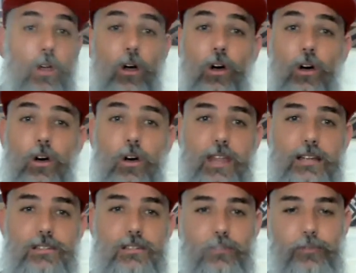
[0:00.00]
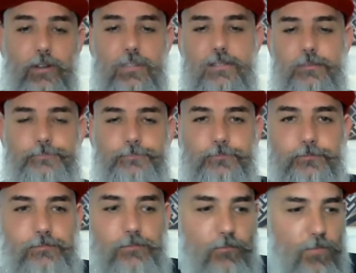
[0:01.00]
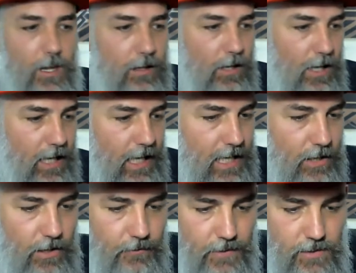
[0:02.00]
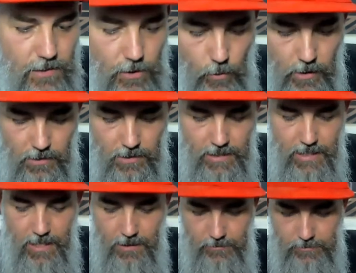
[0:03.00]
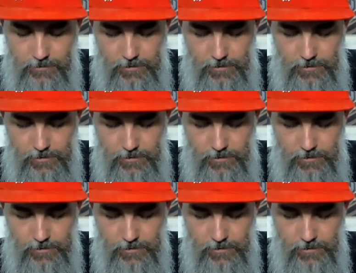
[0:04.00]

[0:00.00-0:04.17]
Oh, that's different. I don't know if it's the coil in here,